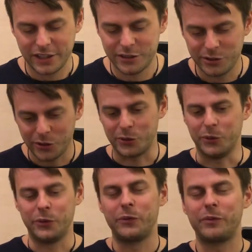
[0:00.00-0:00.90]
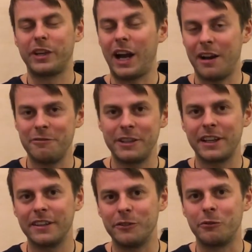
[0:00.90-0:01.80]
So
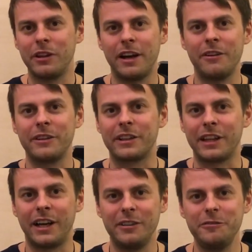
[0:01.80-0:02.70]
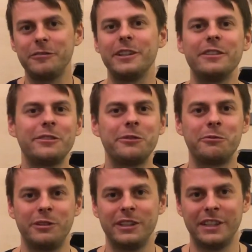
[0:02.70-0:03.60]
carving without the glove is
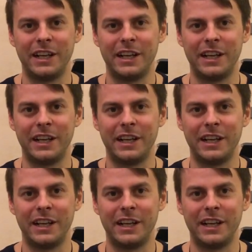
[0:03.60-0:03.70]
really